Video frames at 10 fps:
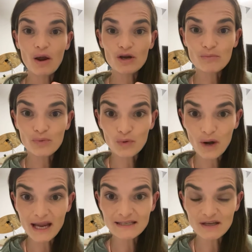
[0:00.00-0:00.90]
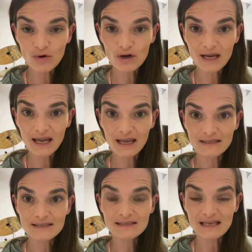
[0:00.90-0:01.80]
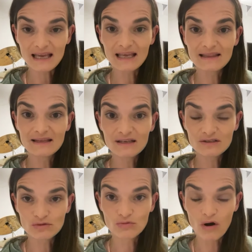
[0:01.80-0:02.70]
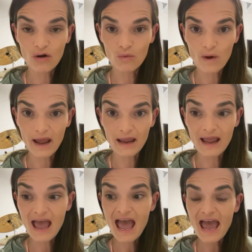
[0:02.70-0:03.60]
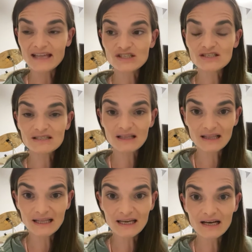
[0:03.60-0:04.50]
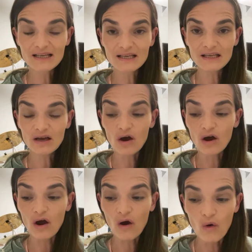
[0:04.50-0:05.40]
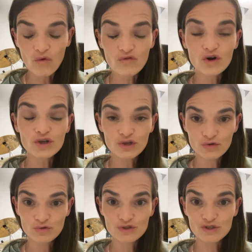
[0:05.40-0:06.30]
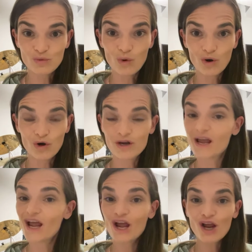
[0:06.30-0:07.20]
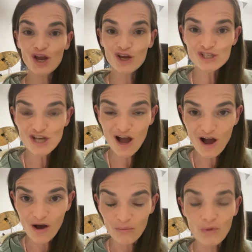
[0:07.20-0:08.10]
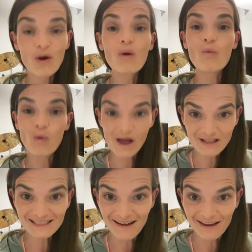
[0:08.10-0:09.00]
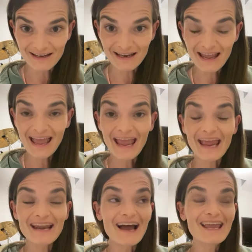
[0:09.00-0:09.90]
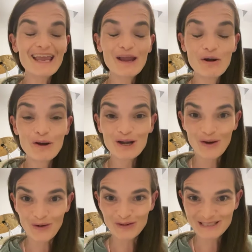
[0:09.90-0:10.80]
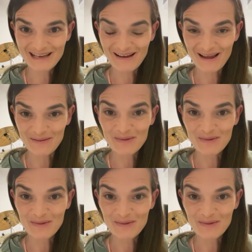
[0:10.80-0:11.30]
praise our kids in the wrong way and just literally overuse the word good job, well done. And I hear it all the time,